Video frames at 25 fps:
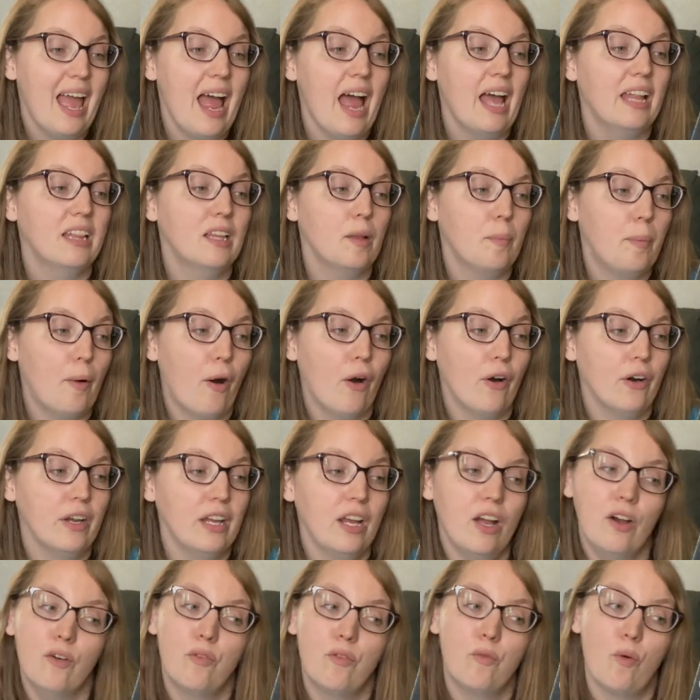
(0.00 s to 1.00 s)
and the
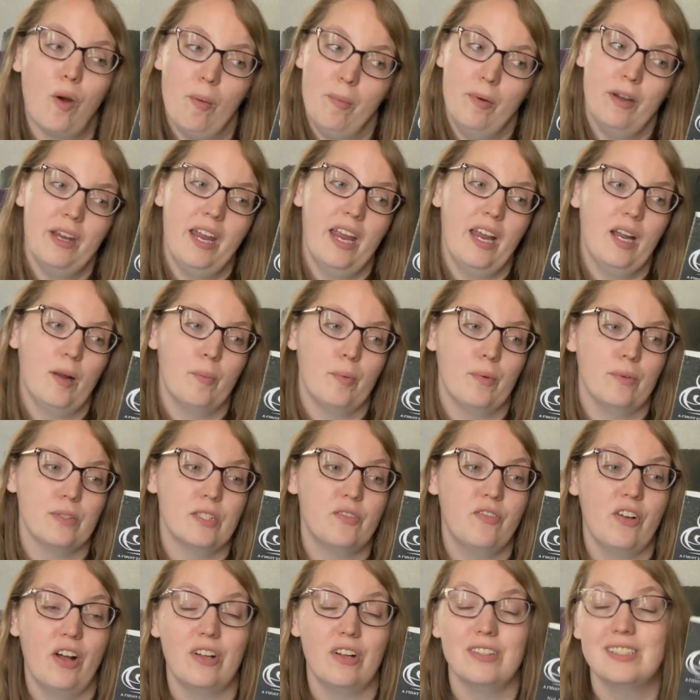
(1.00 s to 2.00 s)
party of former
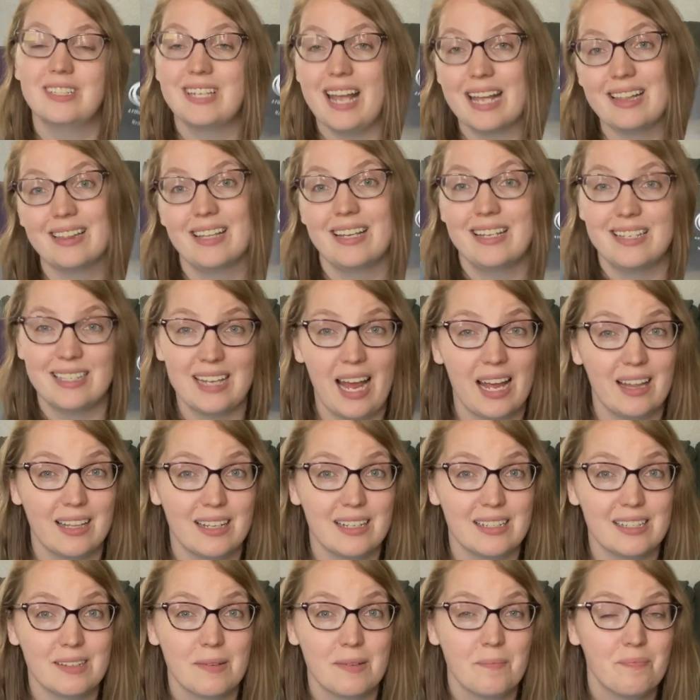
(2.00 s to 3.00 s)
cannibals fell deadly
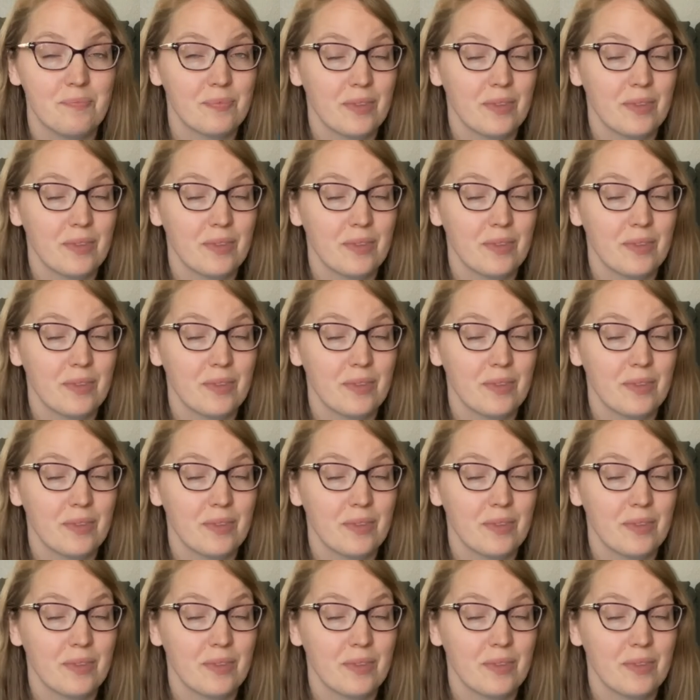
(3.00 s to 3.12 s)
silent.